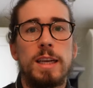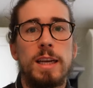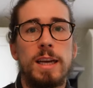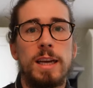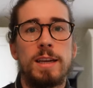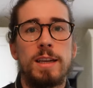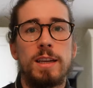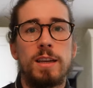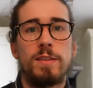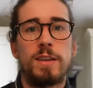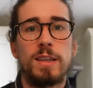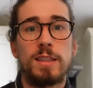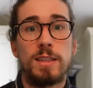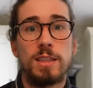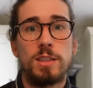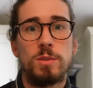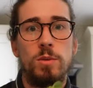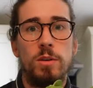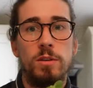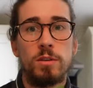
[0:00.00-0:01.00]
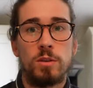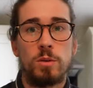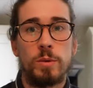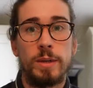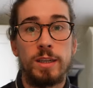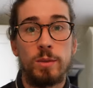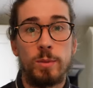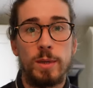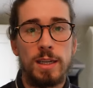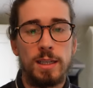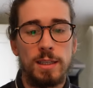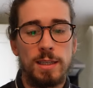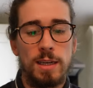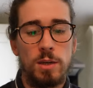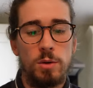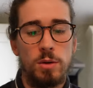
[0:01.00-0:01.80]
And I've had this one quite a while now.